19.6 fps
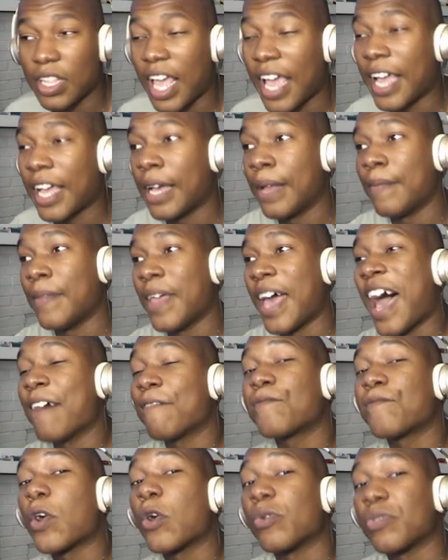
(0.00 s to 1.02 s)
Like,
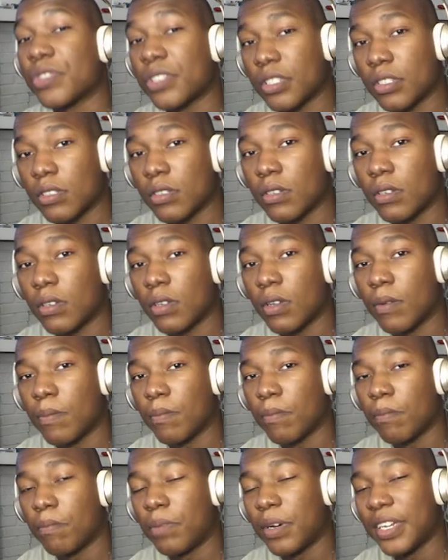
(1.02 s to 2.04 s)
at first.
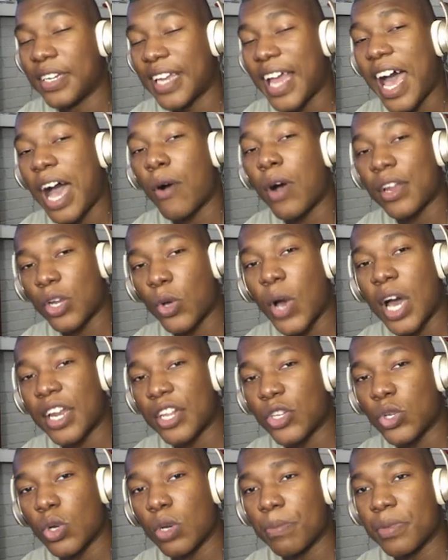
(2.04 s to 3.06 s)
But now I know how
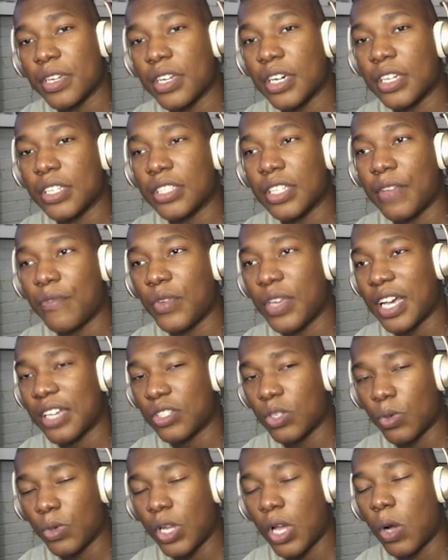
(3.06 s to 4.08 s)
to do it, because if you
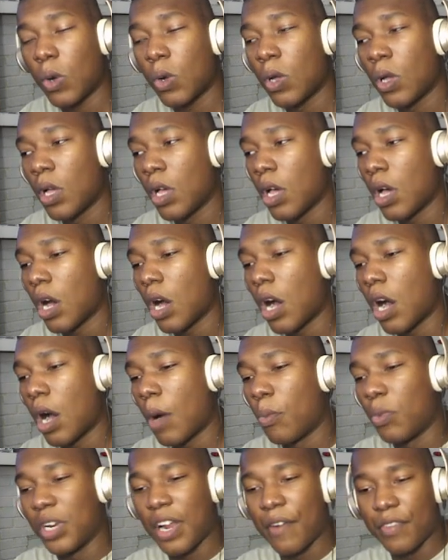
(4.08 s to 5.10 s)
guys don't know,
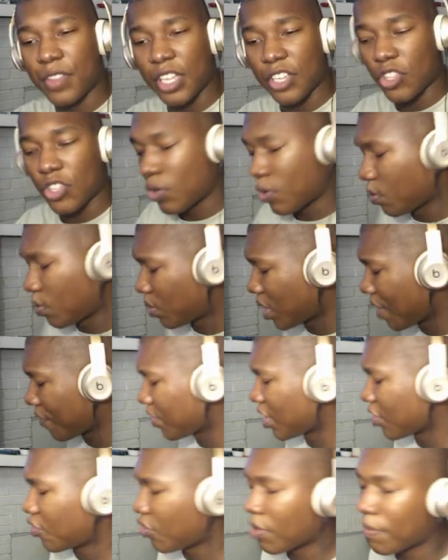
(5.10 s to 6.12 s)
um, whenever, like, you're, whenever
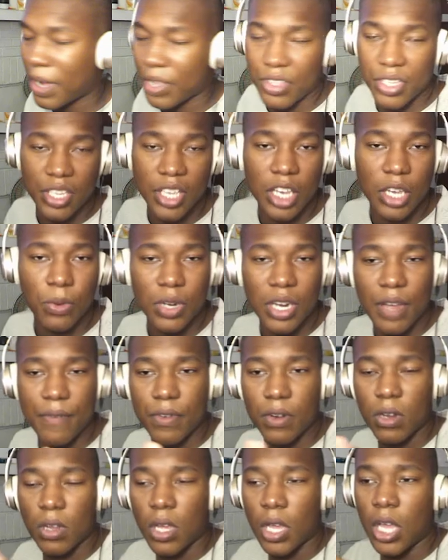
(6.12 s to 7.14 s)
like, you're about to kick or
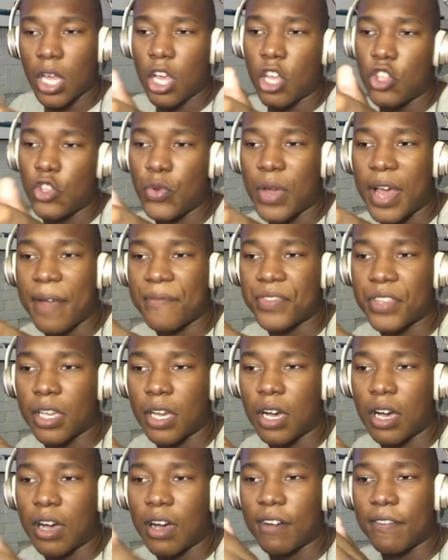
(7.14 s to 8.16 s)
whatever, you have to
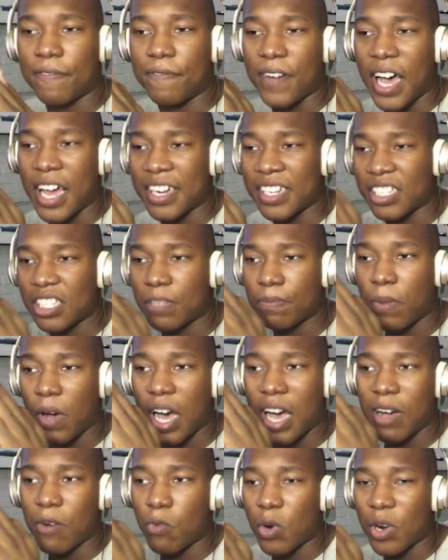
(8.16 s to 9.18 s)
uh, find a
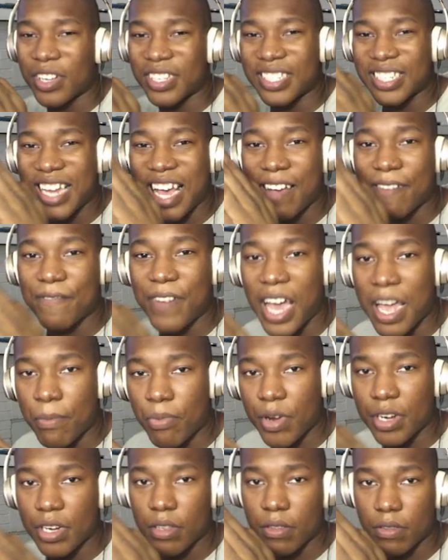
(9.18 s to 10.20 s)
spot where it's not
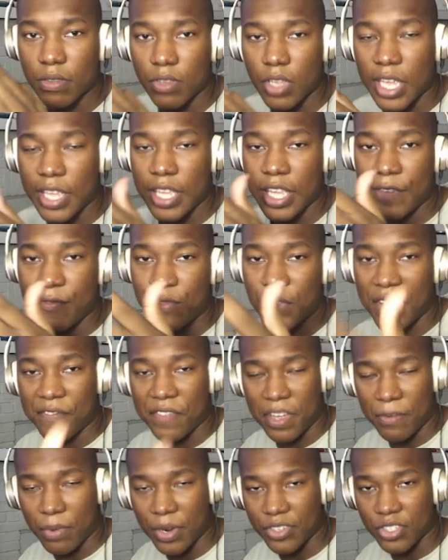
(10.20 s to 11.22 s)
vibrating. If you have
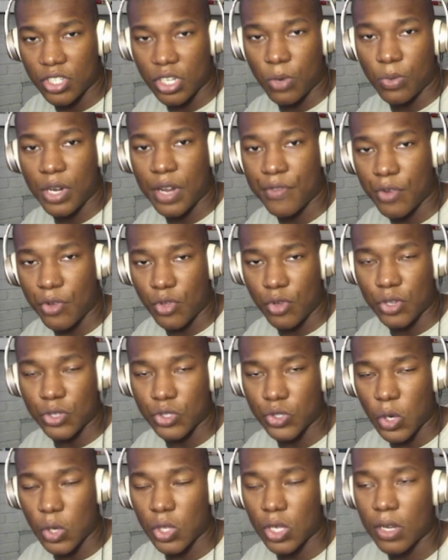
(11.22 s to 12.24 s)
vibration on whatever on your
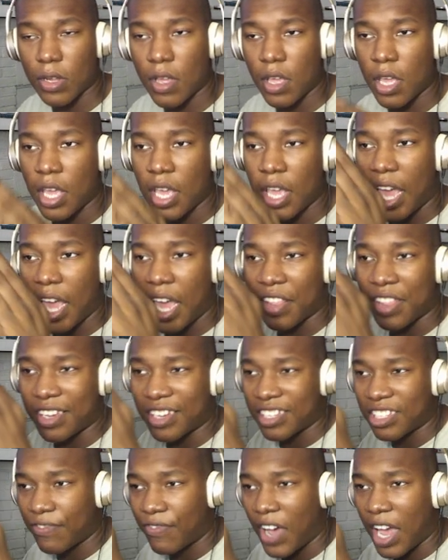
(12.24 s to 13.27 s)
controller and,
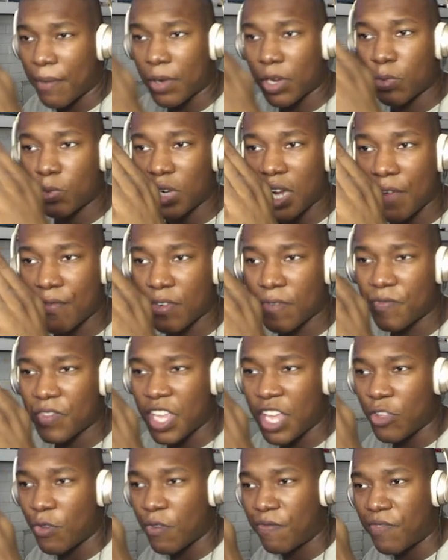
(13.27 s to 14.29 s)
like, it's vibrating whatever,
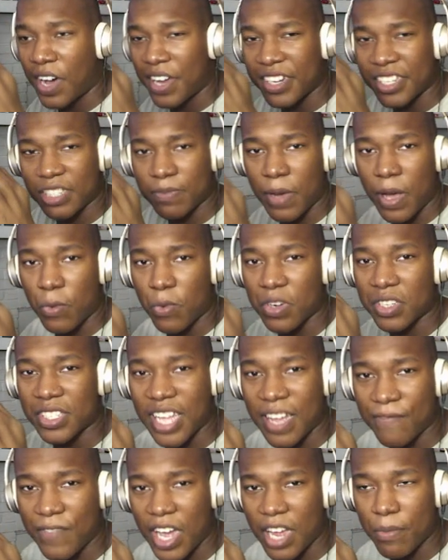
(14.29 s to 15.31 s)
and you find a spot where it's
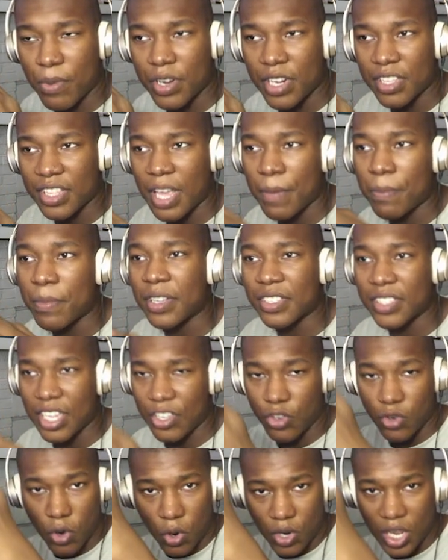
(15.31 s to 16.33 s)
not vibrating, that means
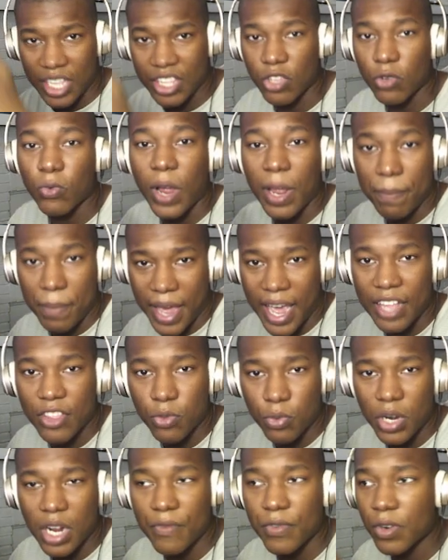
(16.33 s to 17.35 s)
that you're on, like, the right
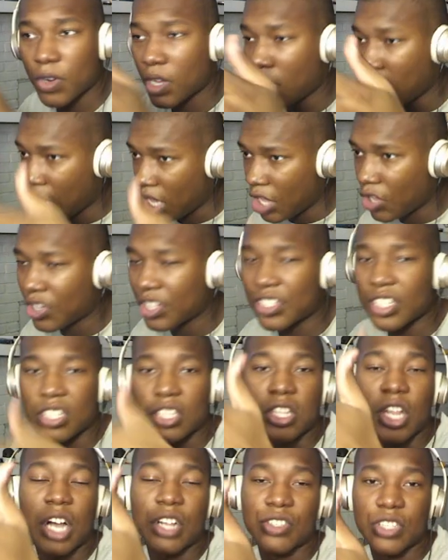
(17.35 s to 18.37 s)
path whatever, and you can
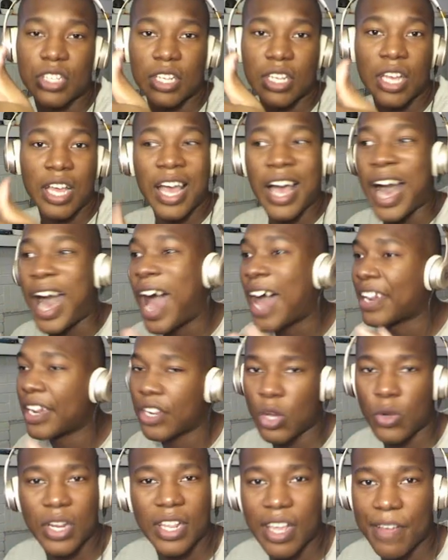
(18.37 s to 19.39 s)
just launch it. I
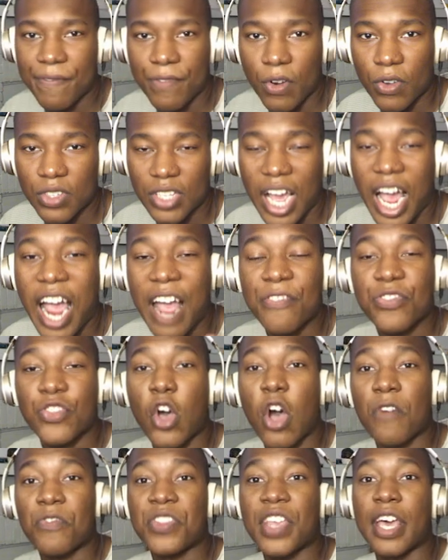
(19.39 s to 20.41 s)
didn't know that at first. I
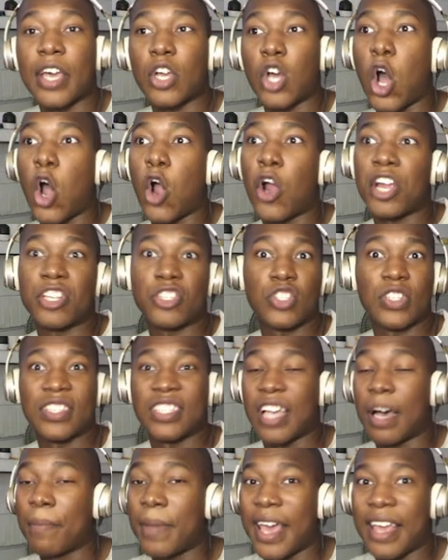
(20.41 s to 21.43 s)
thought that, all right,
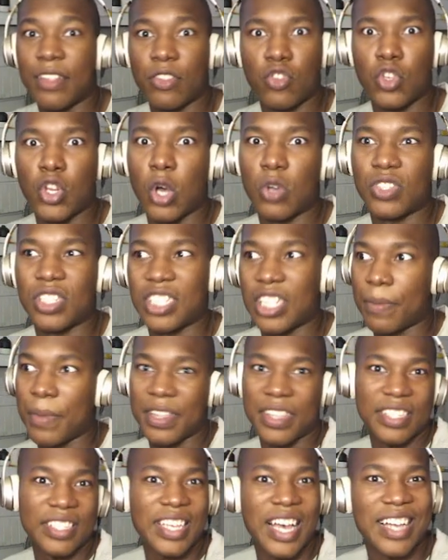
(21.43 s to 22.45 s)
since I'm at, you know, since I'm
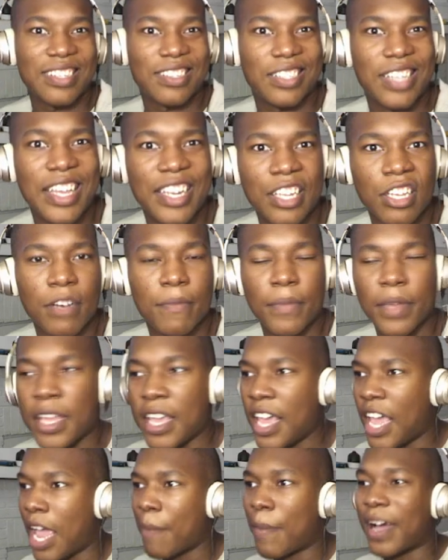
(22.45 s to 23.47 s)
at this guy's stadium
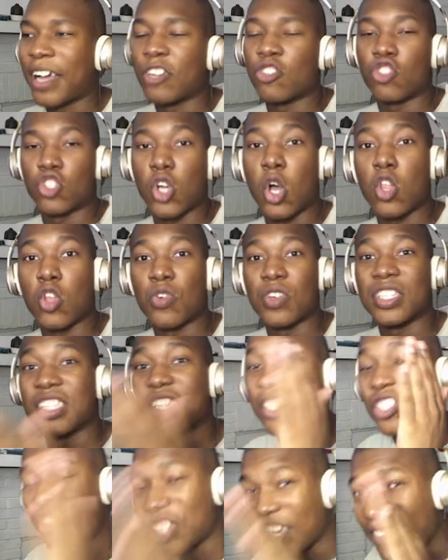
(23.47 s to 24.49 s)
and my controller is
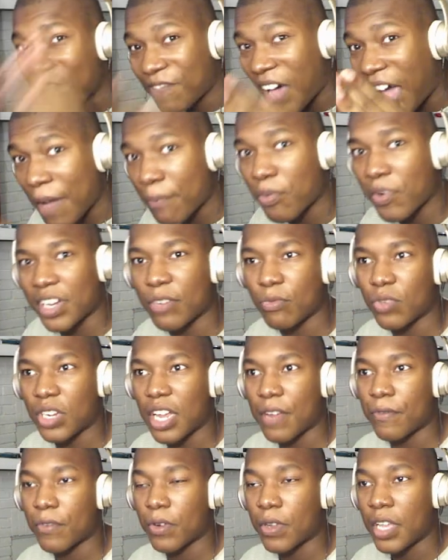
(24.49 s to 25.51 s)
legit vibrating
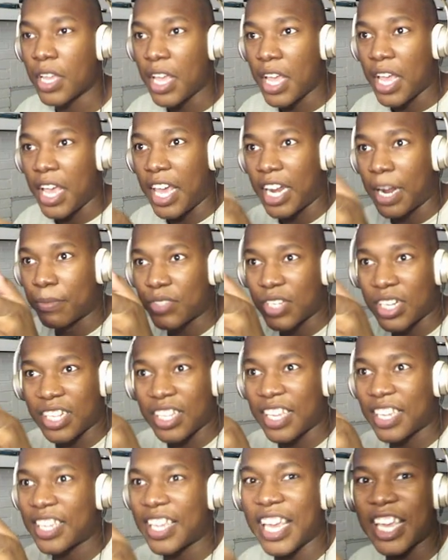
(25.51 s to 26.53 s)
whatever, and I'm trying to
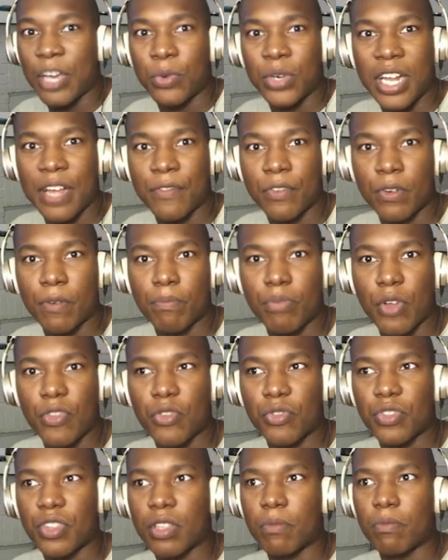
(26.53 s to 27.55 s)
like kick it whatever,
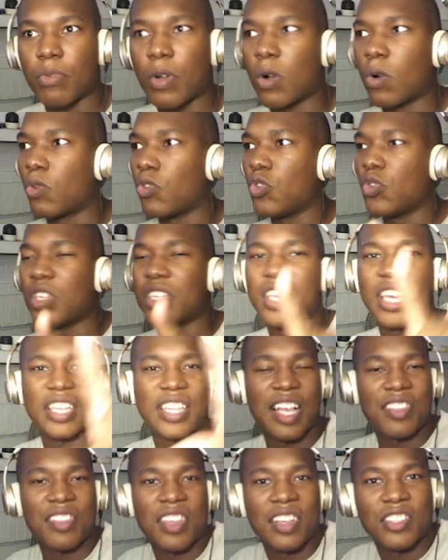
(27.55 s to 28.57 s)
brother, bro, you can kick
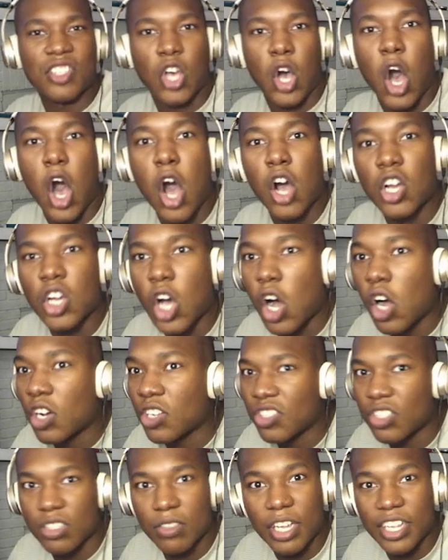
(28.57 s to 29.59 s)
that thing to Hong
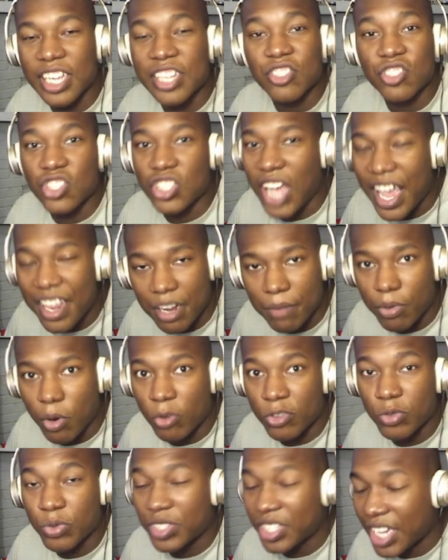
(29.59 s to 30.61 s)
Kong, like in China,
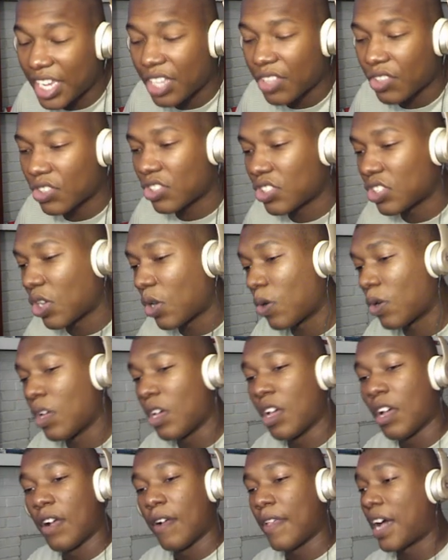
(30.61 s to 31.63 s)
bro. It's ridiculous. So
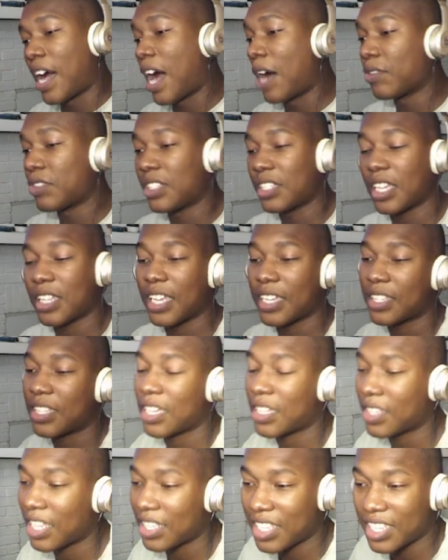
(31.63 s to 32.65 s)
I'll say like
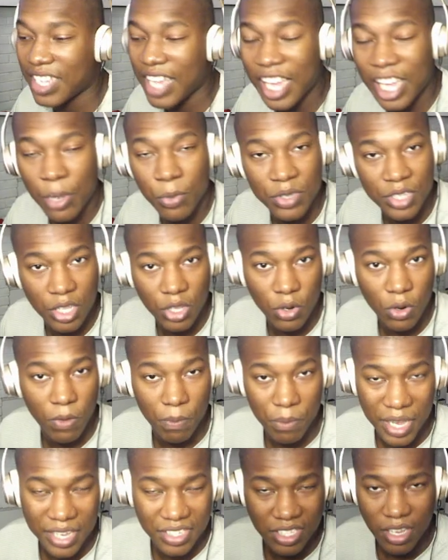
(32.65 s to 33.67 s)
that, that the kicking was a little
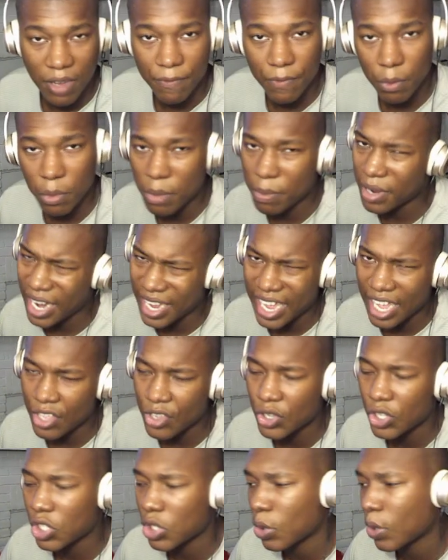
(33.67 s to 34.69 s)
messed up for me, but I
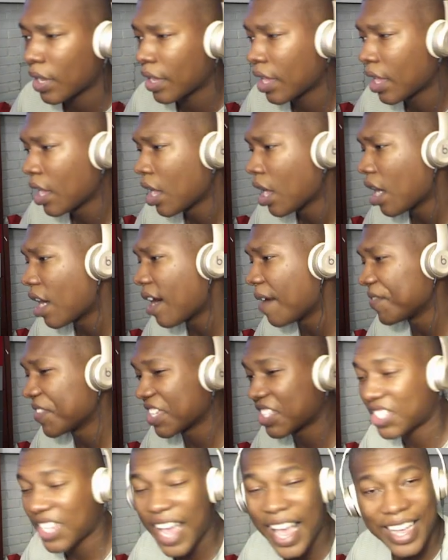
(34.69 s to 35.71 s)
got used to it. Um,
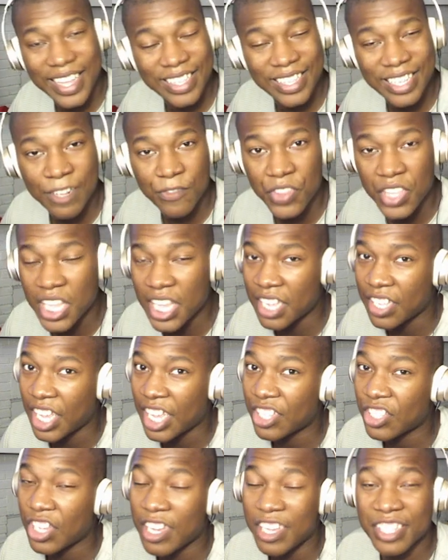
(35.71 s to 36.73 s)
the tackling
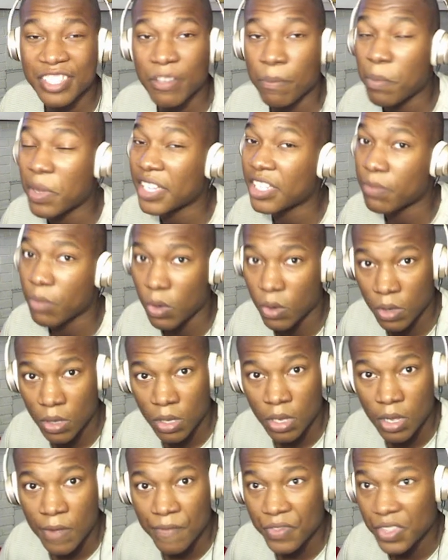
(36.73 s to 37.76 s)
is, is, is abysmal.
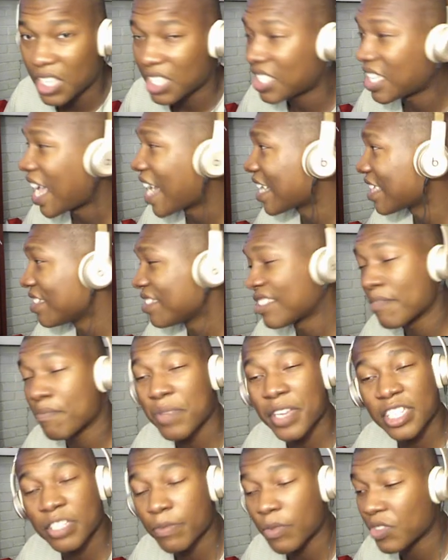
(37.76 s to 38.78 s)
The tackling is
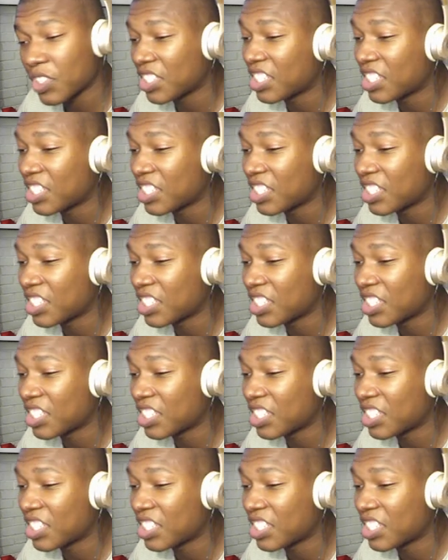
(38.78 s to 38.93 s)
abysmal.